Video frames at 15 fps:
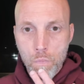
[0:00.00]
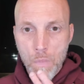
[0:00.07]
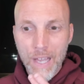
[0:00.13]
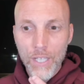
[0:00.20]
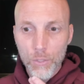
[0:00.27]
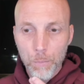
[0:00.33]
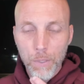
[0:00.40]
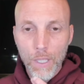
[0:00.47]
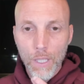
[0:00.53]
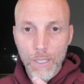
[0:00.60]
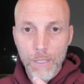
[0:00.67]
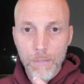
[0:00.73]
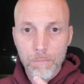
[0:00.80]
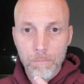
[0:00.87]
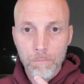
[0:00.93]
It's
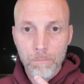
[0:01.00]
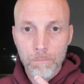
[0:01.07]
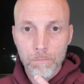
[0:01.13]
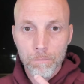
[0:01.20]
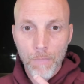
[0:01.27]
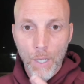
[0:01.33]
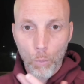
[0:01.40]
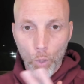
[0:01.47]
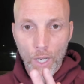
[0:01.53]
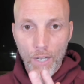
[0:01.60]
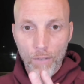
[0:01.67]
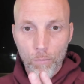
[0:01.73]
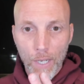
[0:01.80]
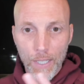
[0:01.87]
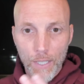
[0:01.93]
bloody. I want
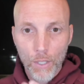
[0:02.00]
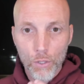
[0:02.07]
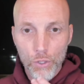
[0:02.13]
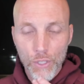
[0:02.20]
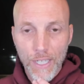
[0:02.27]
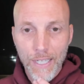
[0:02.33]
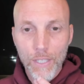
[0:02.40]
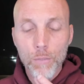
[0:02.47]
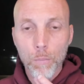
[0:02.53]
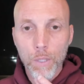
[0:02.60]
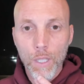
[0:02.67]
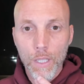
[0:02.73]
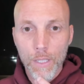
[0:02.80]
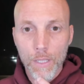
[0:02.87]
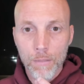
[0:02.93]
everybody to understand that's
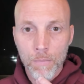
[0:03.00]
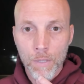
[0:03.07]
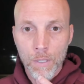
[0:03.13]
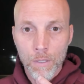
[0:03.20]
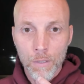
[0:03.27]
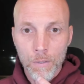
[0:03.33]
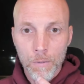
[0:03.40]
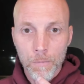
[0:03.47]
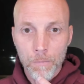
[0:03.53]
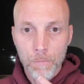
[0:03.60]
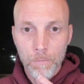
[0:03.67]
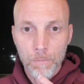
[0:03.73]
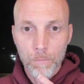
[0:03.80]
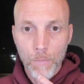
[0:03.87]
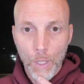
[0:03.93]
bloody.
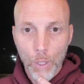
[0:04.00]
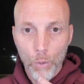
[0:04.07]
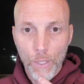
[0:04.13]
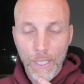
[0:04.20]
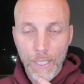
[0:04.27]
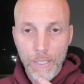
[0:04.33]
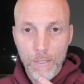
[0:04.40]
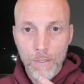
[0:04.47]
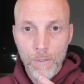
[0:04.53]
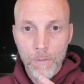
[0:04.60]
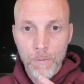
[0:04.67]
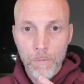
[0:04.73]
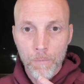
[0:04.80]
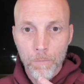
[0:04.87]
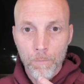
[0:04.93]
Okay?
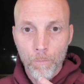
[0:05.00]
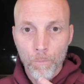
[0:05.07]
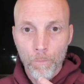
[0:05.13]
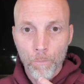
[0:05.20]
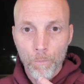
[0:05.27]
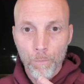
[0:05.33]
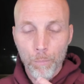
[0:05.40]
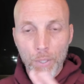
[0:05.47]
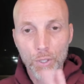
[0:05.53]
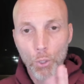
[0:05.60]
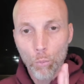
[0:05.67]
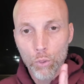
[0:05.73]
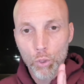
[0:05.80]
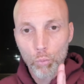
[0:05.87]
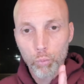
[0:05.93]
But there
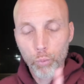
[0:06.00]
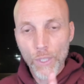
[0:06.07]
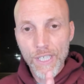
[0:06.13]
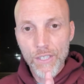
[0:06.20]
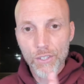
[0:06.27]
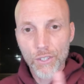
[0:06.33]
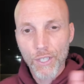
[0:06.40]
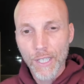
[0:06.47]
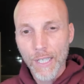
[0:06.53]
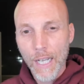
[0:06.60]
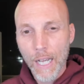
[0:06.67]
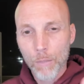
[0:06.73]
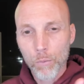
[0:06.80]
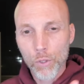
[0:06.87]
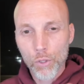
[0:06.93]
was a reason that
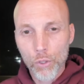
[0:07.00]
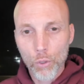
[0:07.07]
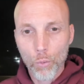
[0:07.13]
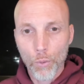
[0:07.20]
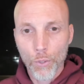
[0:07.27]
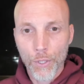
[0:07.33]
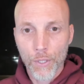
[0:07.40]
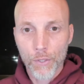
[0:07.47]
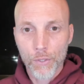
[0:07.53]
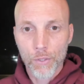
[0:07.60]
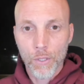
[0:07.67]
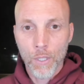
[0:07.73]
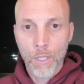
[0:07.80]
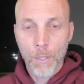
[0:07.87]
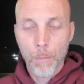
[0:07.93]
God was doing this.
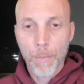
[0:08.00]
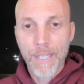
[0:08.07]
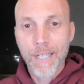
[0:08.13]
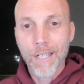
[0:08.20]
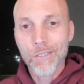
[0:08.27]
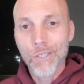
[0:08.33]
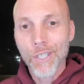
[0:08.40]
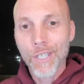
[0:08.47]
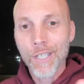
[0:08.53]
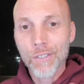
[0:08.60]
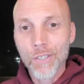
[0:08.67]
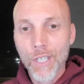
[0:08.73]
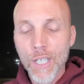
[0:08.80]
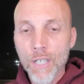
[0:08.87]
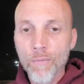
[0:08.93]
Because in his
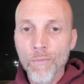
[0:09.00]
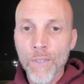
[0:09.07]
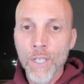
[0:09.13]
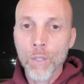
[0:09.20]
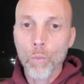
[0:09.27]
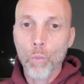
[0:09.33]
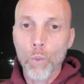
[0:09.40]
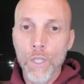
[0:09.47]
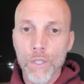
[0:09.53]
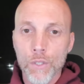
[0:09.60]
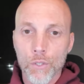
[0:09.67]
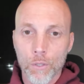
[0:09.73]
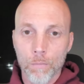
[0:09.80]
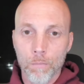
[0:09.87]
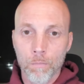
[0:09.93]
infinite
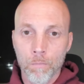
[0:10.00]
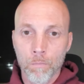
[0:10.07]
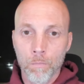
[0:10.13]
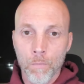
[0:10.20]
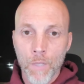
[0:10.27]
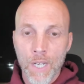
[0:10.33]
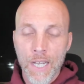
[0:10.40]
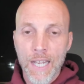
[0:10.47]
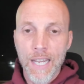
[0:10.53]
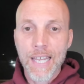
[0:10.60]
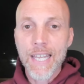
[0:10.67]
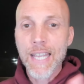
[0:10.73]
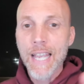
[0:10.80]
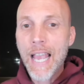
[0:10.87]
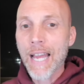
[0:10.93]
wisdom,
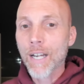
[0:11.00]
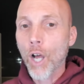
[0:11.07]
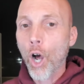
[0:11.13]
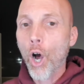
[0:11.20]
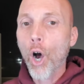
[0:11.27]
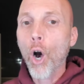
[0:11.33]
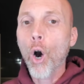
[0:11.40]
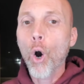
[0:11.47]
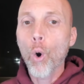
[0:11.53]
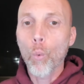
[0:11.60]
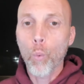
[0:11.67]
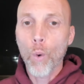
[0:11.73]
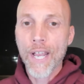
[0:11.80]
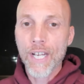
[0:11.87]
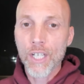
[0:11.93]
he had
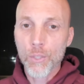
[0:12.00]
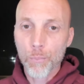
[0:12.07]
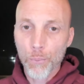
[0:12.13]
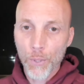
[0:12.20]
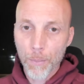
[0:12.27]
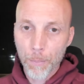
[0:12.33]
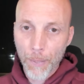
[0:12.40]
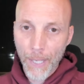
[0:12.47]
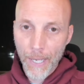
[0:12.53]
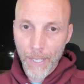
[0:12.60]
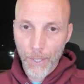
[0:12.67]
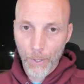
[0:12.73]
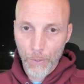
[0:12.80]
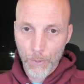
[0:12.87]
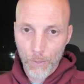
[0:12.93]
always
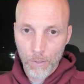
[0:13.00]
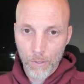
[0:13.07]
prepared